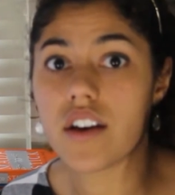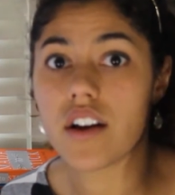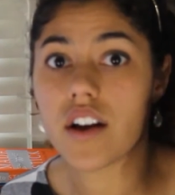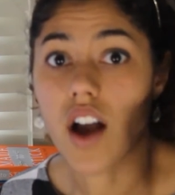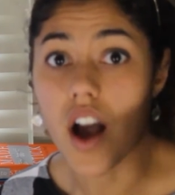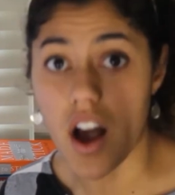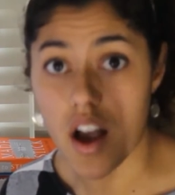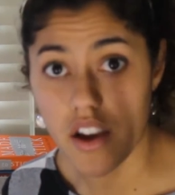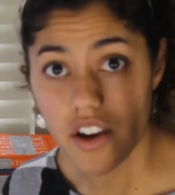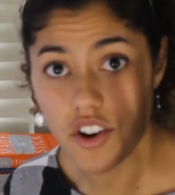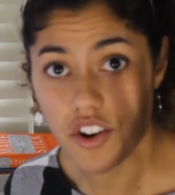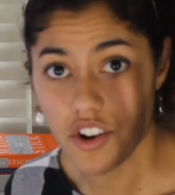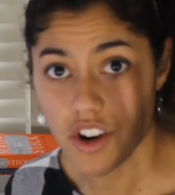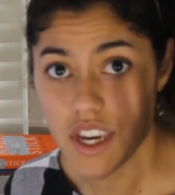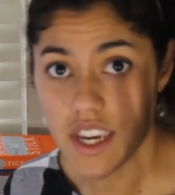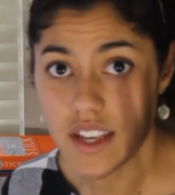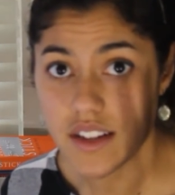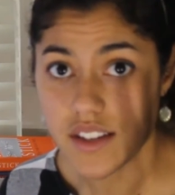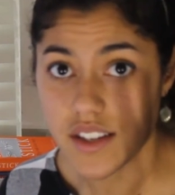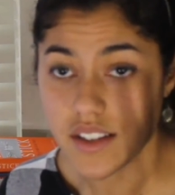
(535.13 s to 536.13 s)

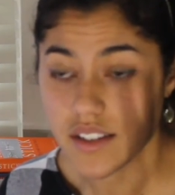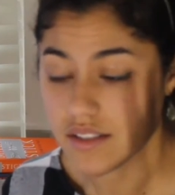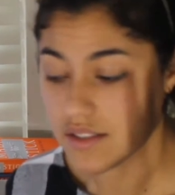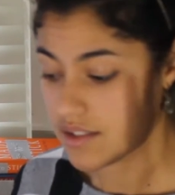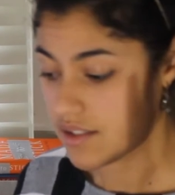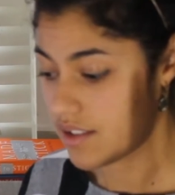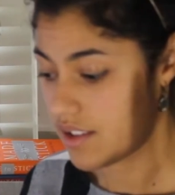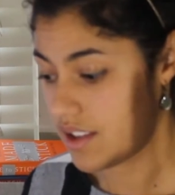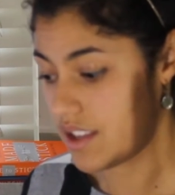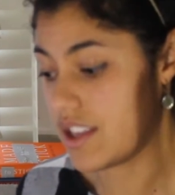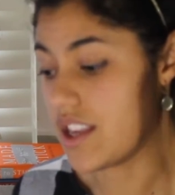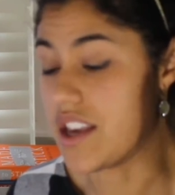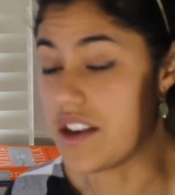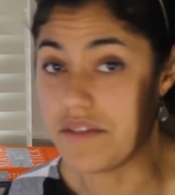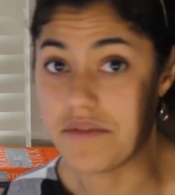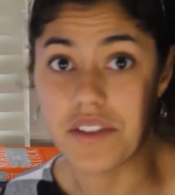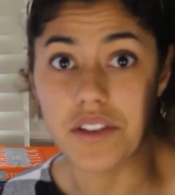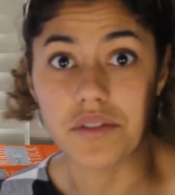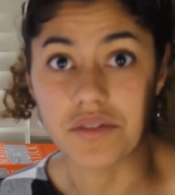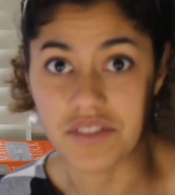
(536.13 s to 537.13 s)
concrete,
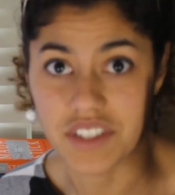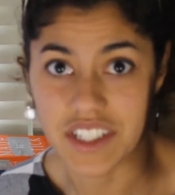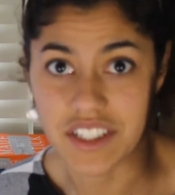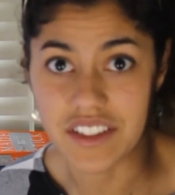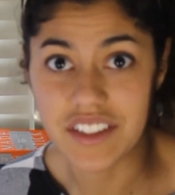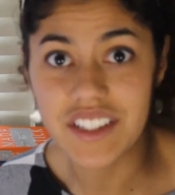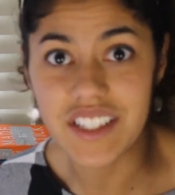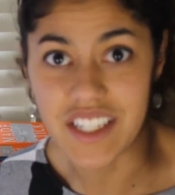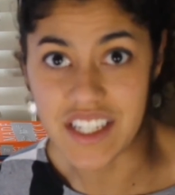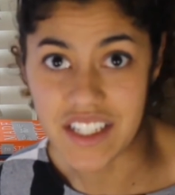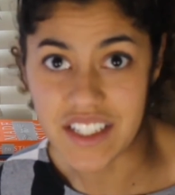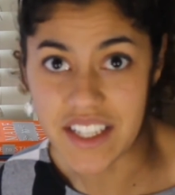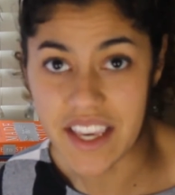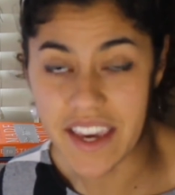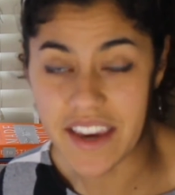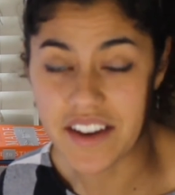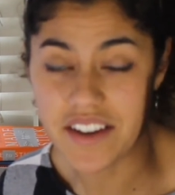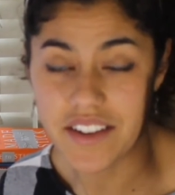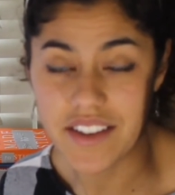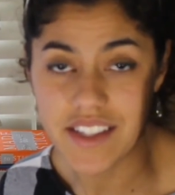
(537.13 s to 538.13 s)
give the real
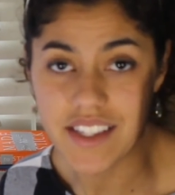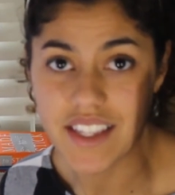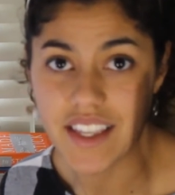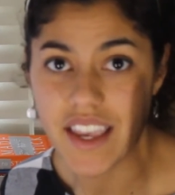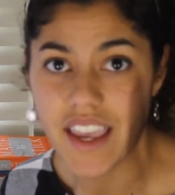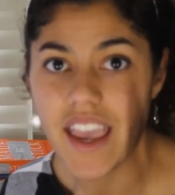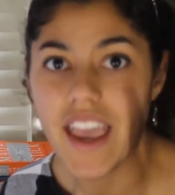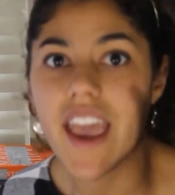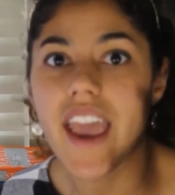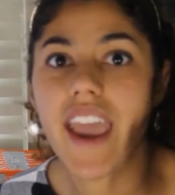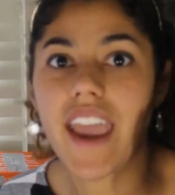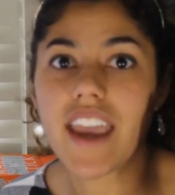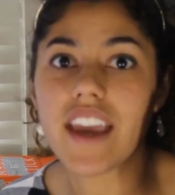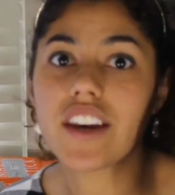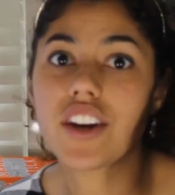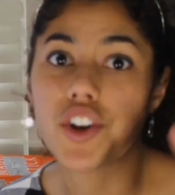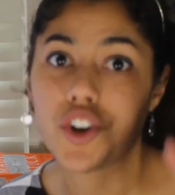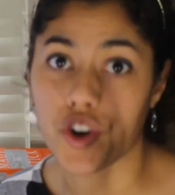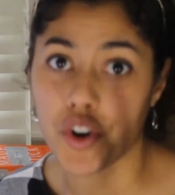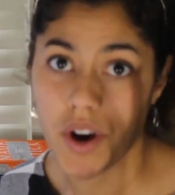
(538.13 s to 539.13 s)
details,
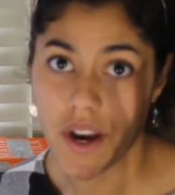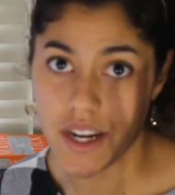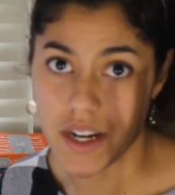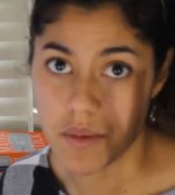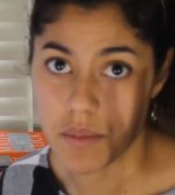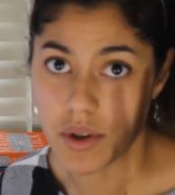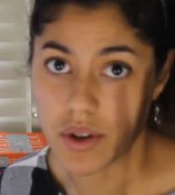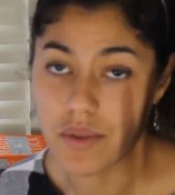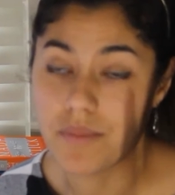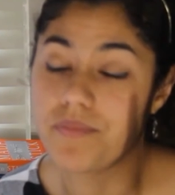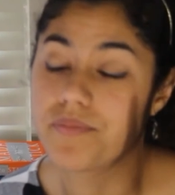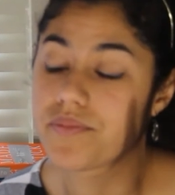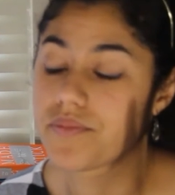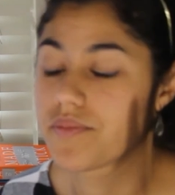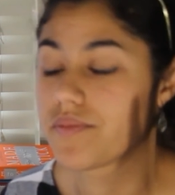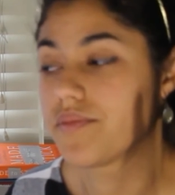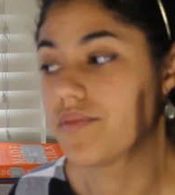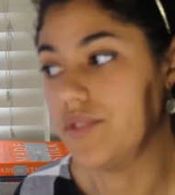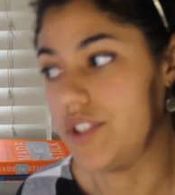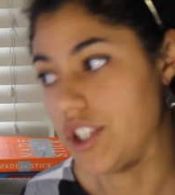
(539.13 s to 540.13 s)
and credible,
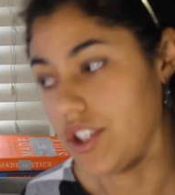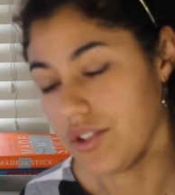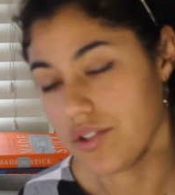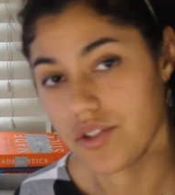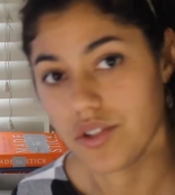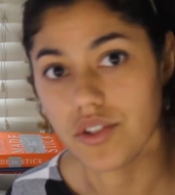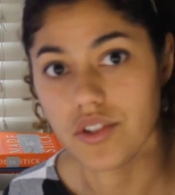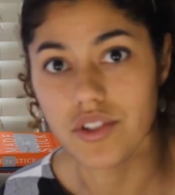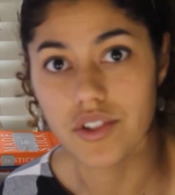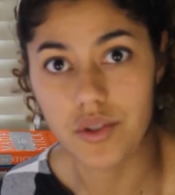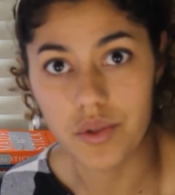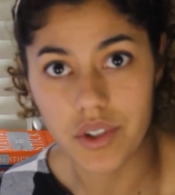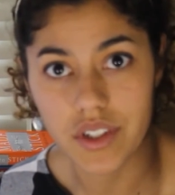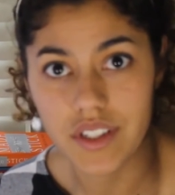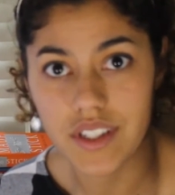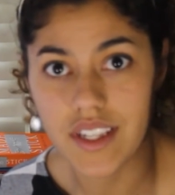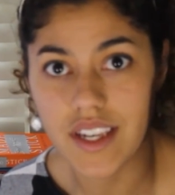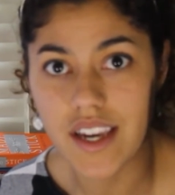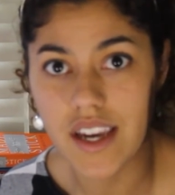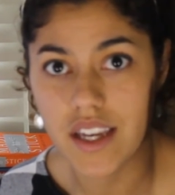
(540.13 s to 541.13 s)
use your
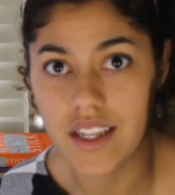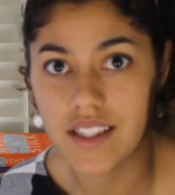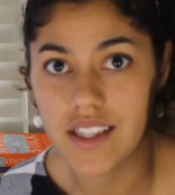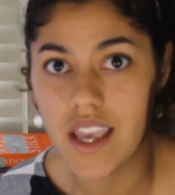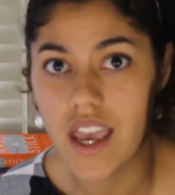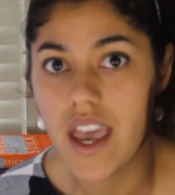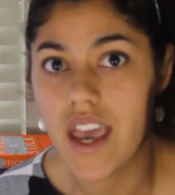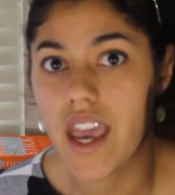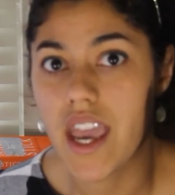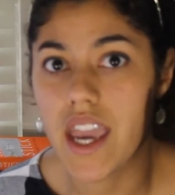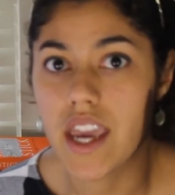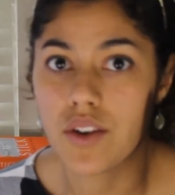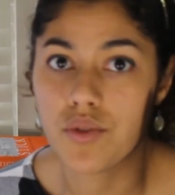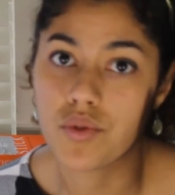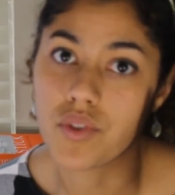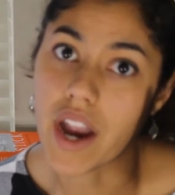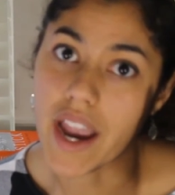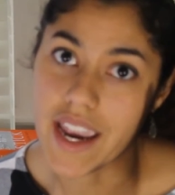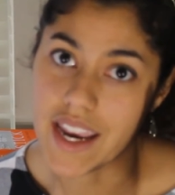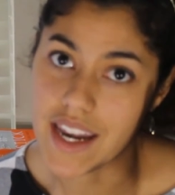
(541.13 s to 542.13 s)
sources,
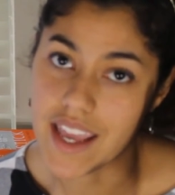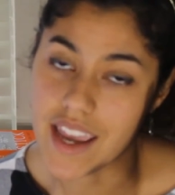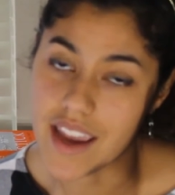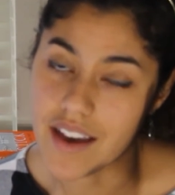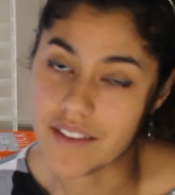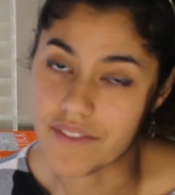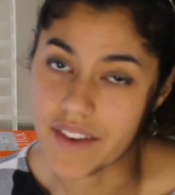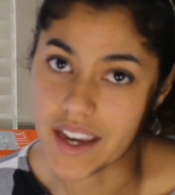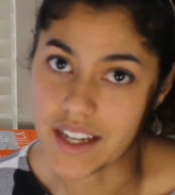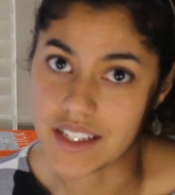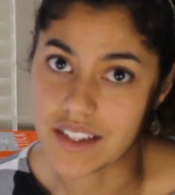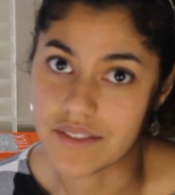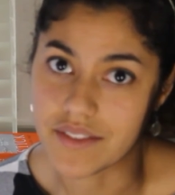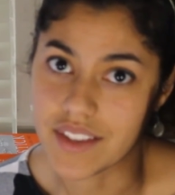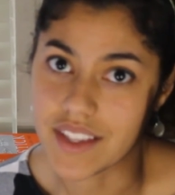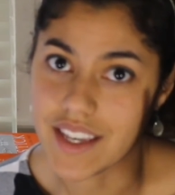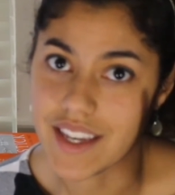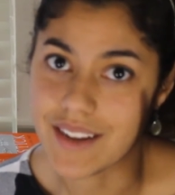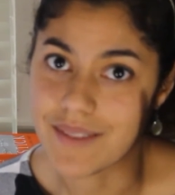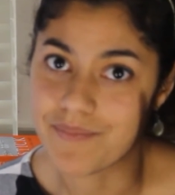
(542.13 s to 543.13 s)
and writing
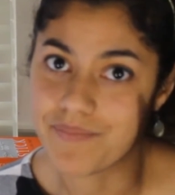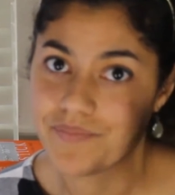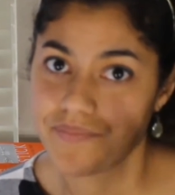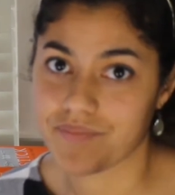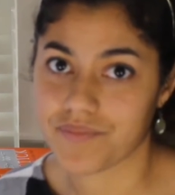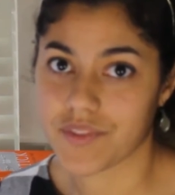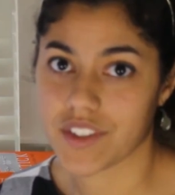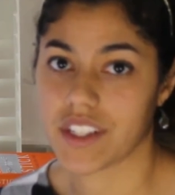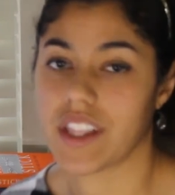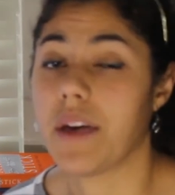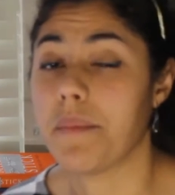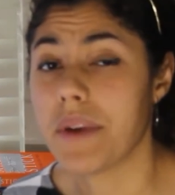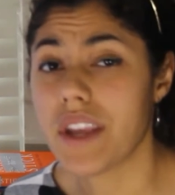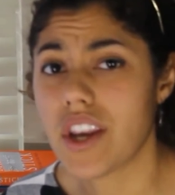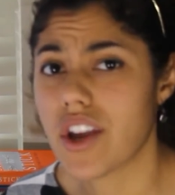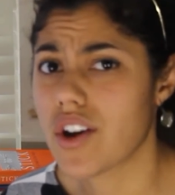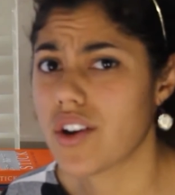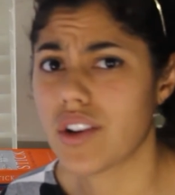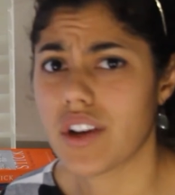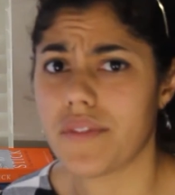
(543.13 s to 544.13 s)
effectively. Let me
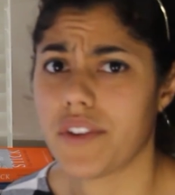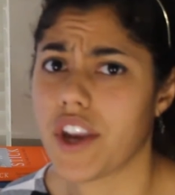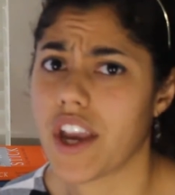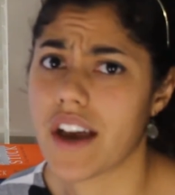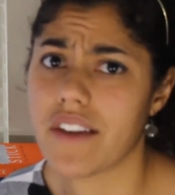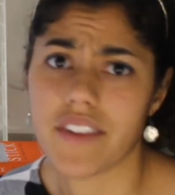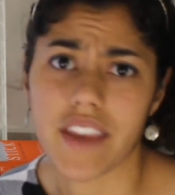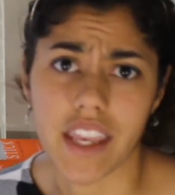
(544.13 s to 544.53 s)
know if you have